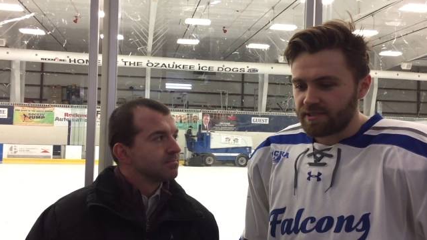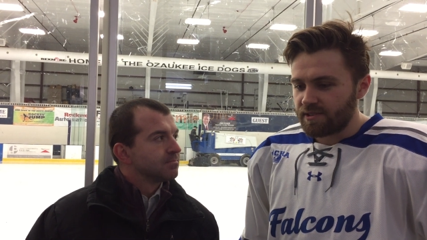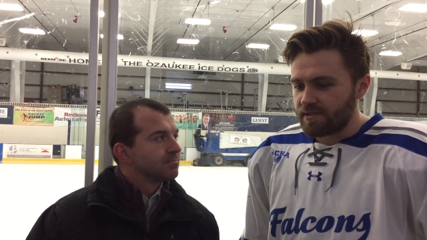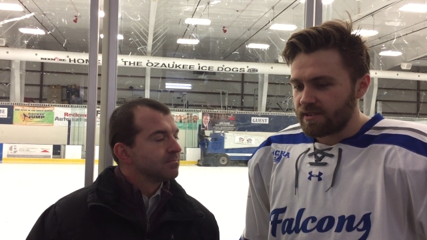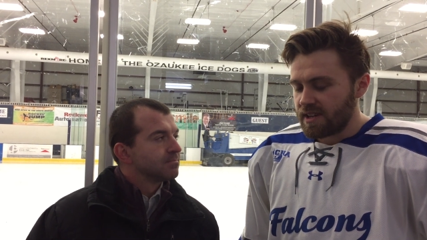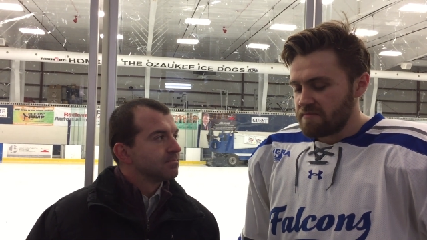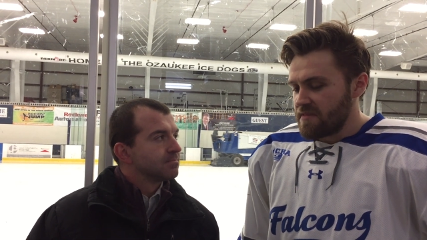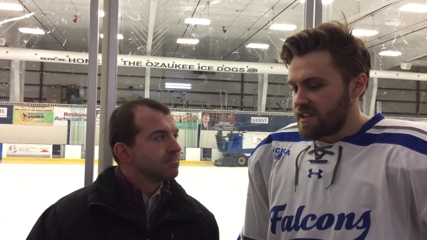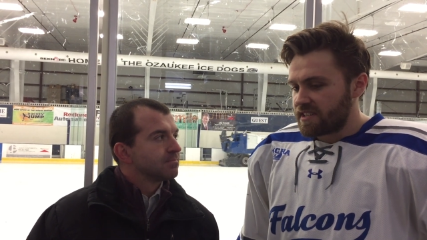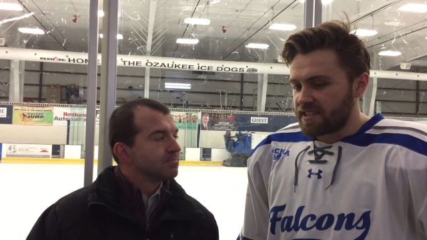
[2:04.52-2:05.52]
Speaker 1: So
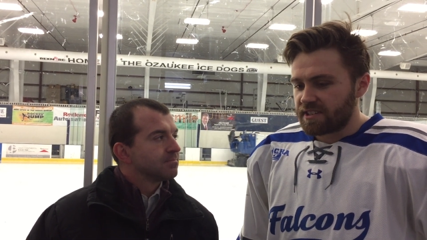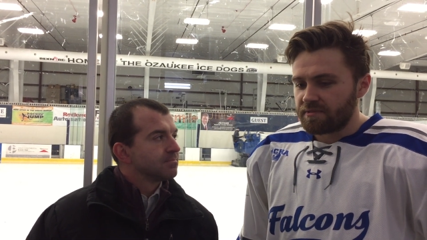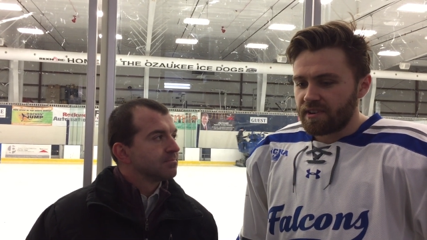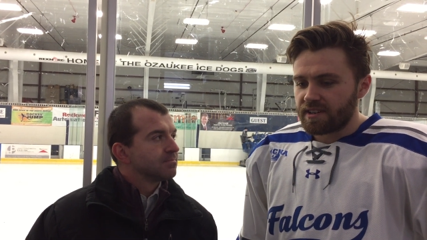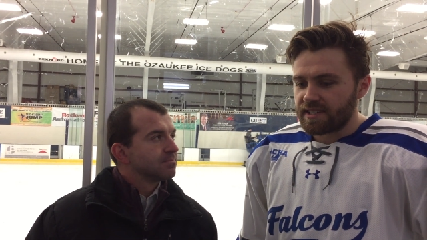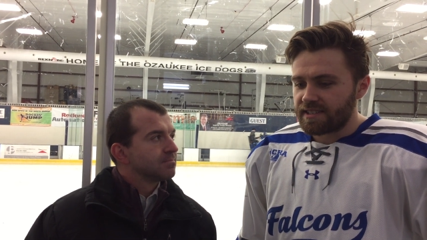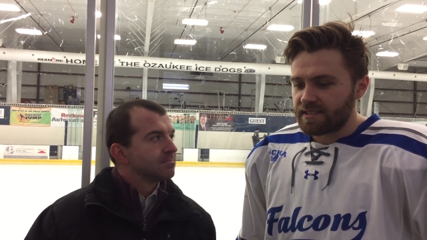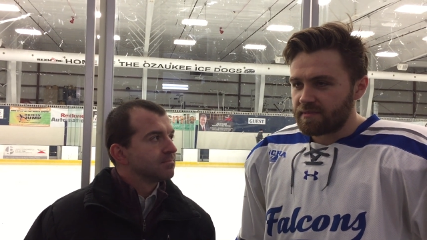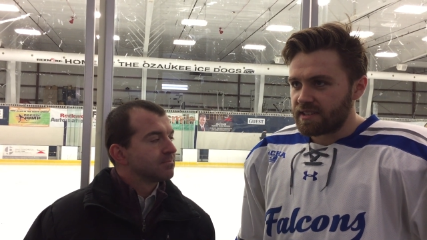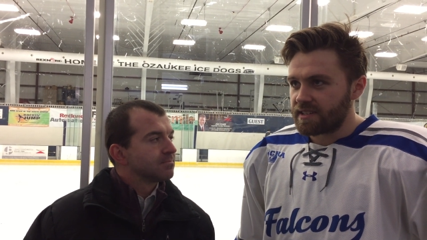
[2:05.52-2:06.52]
stick to our
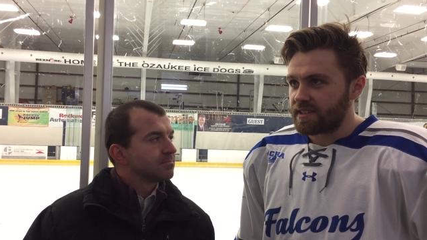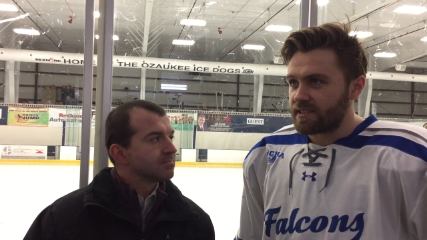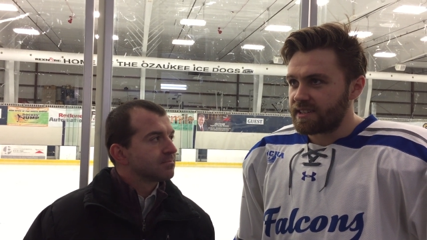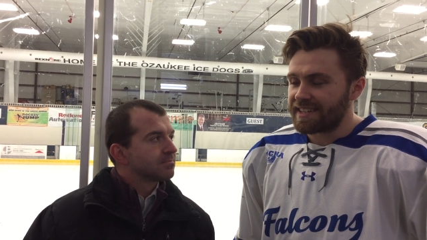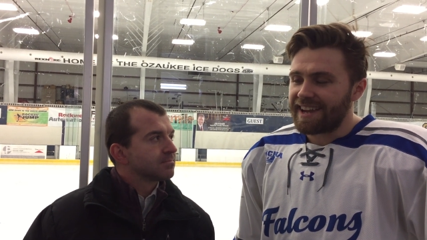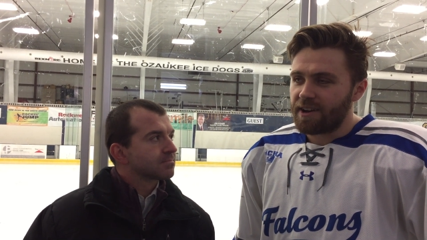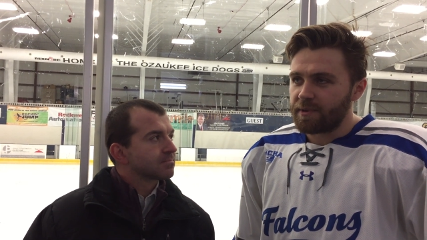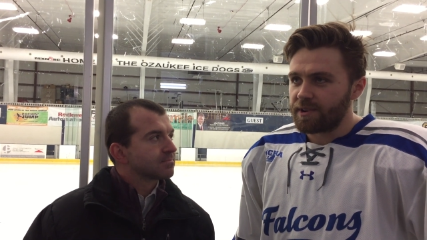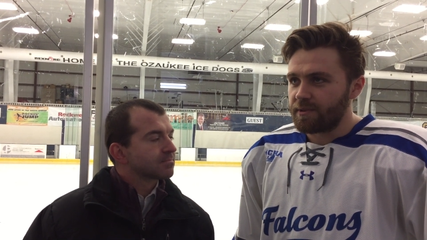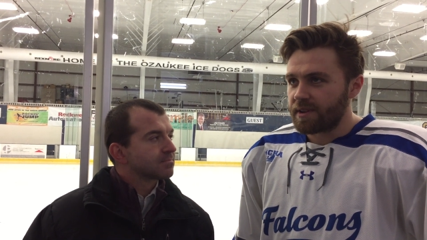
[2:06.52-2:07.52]
system, stick stick to how
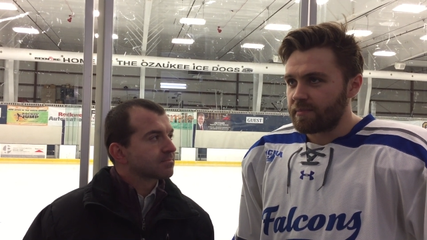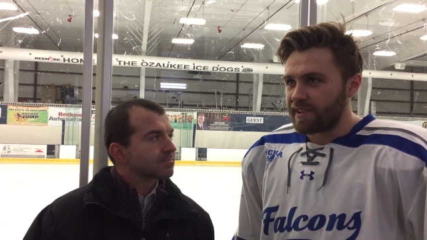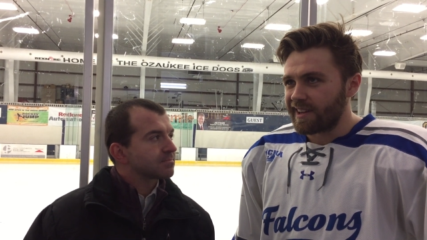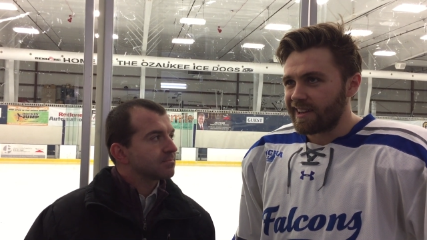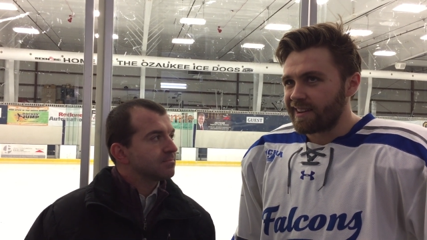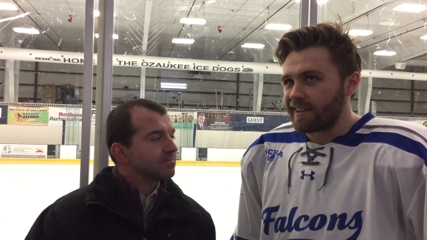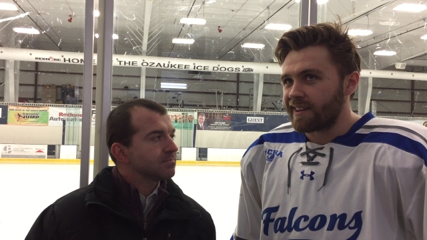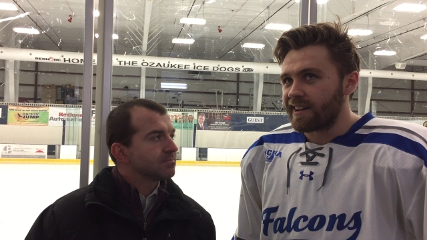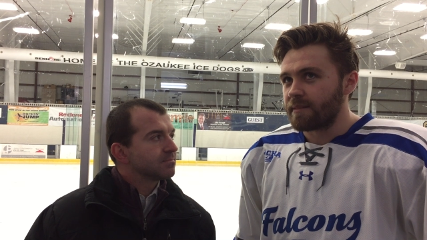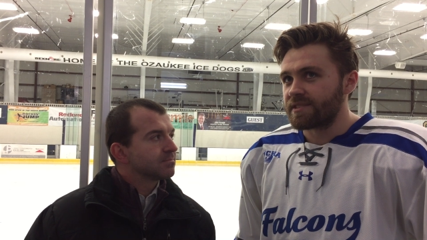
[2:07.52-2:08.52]
we know we can play, and
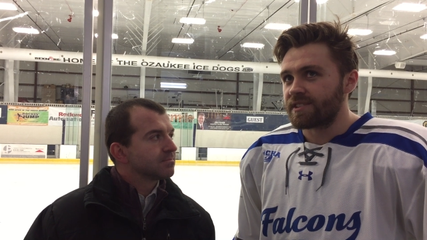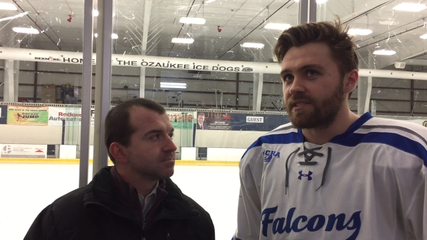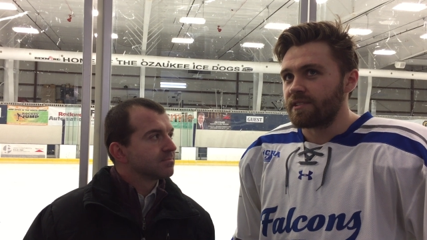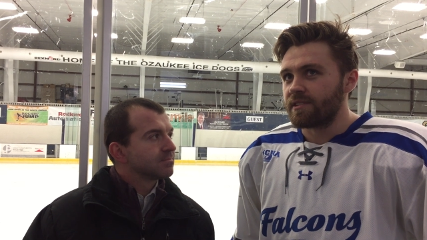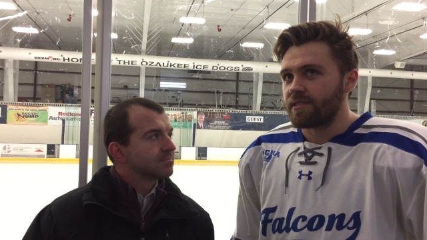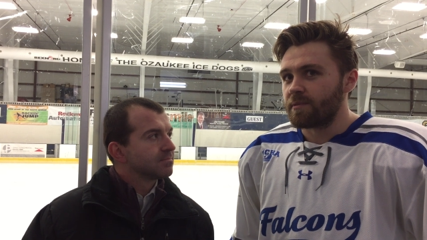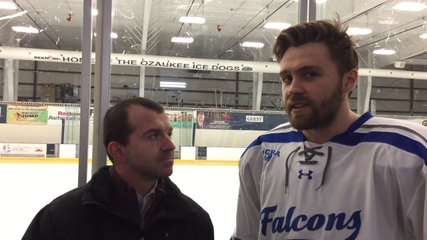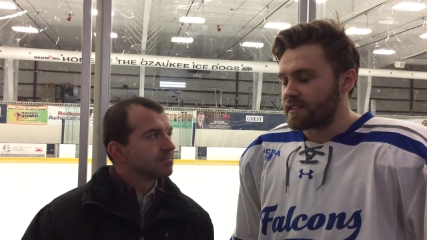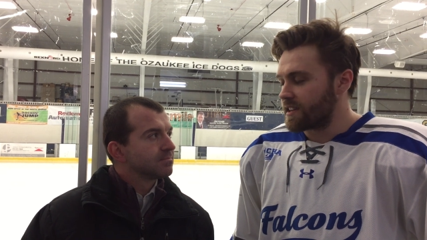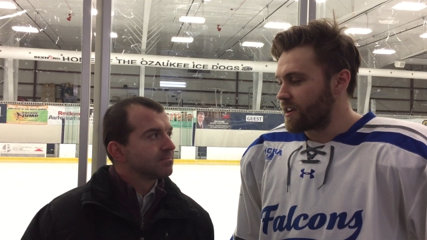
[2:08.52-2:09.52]
uh, I'm sure the, the
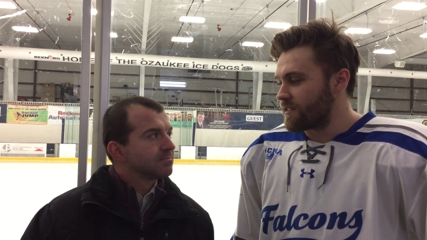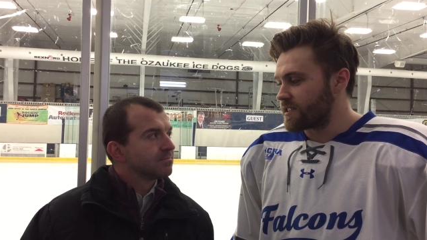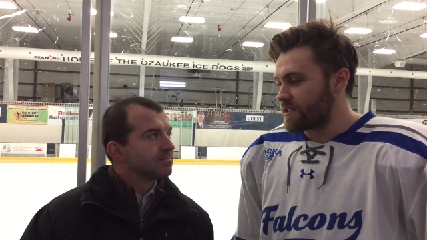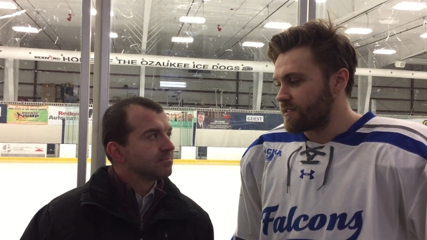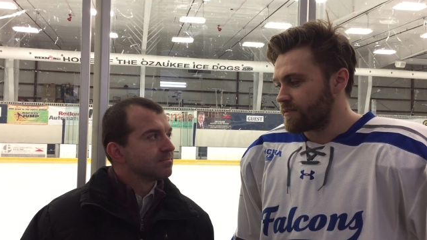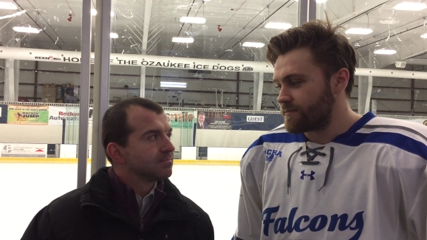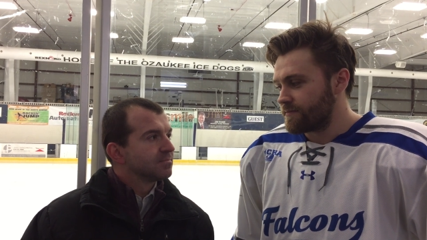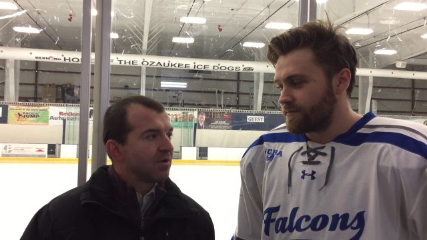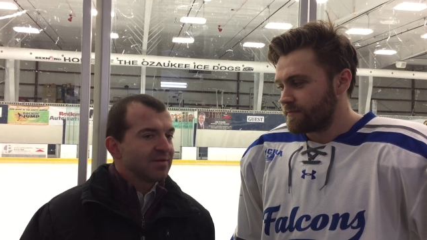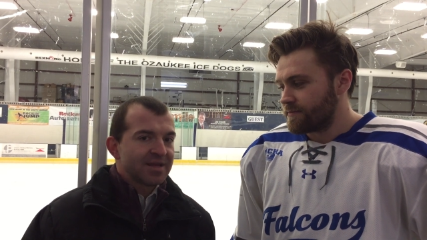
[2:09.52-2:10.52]
win will take care of itself.
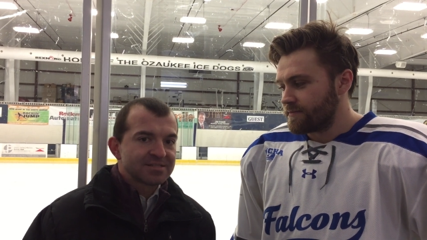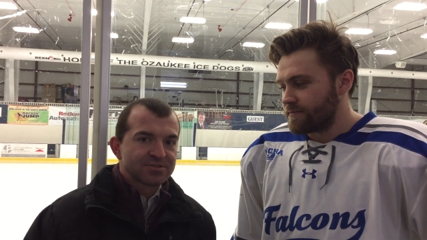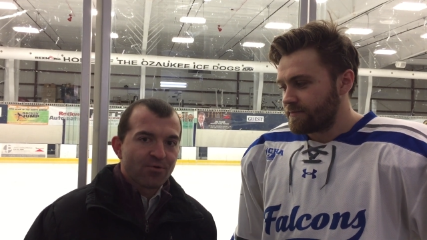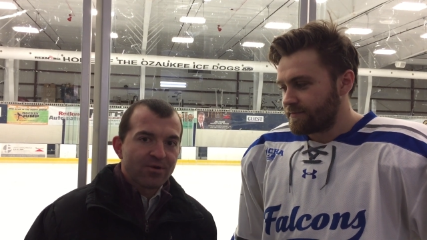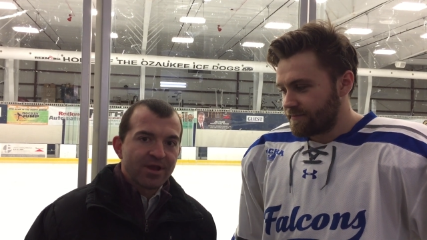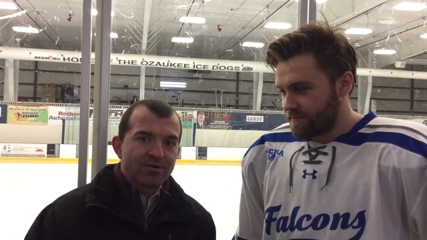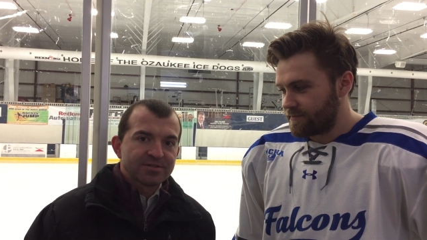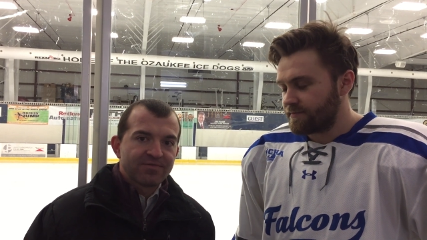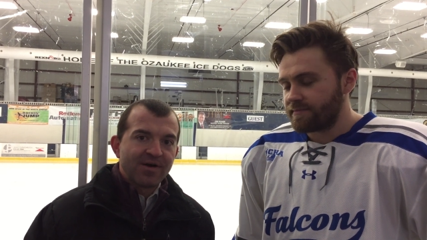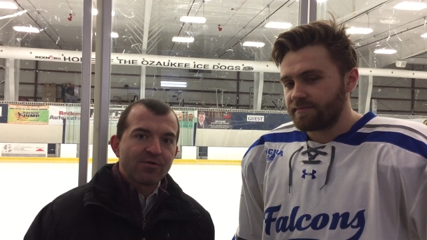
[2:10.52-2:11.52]
So.
Speaker 2: Right, that story here
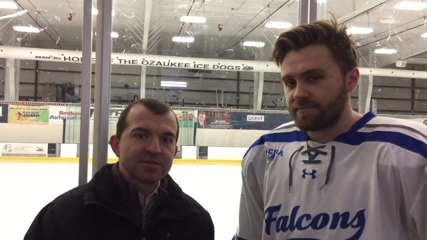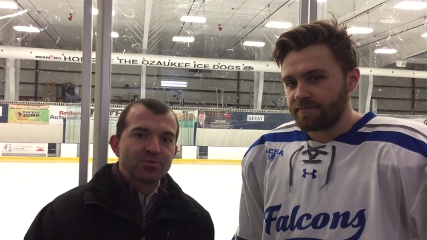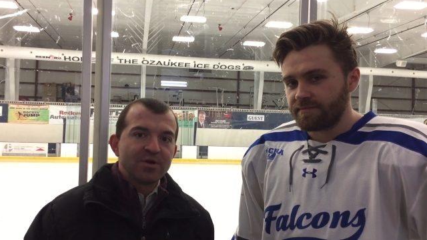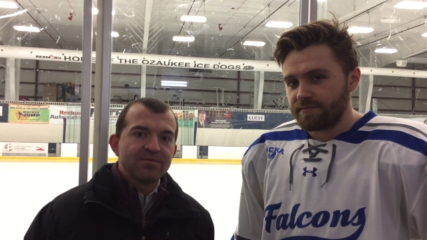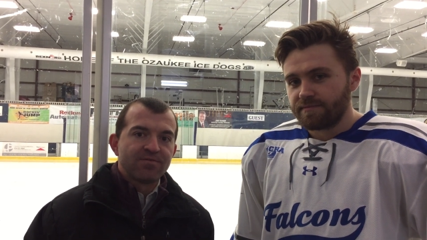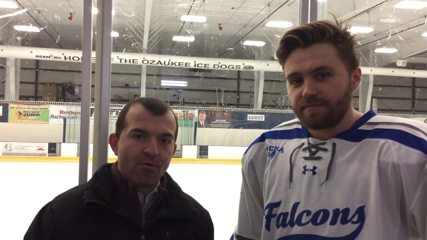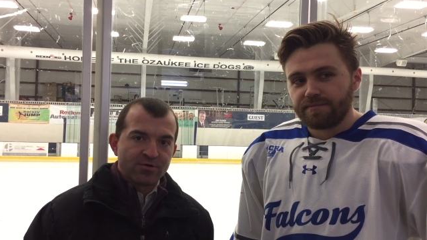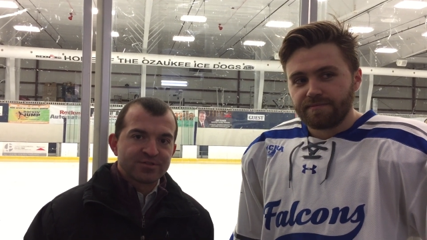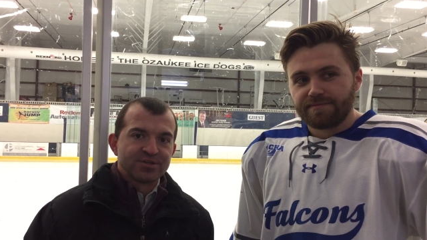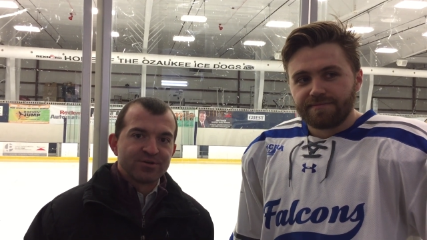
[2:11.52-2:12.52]
is the Falcons win
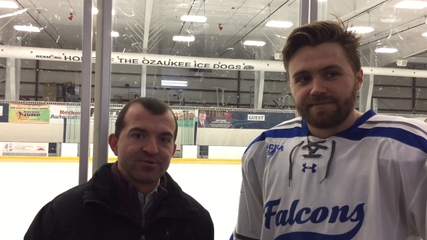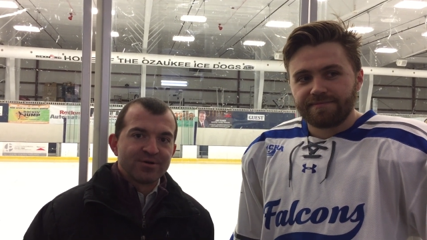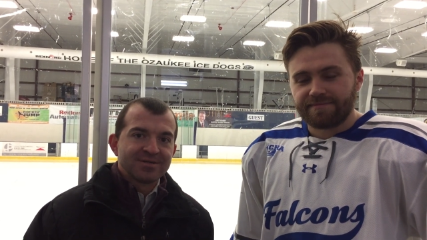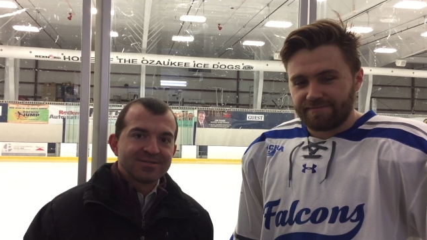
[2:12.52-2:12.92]
four to two.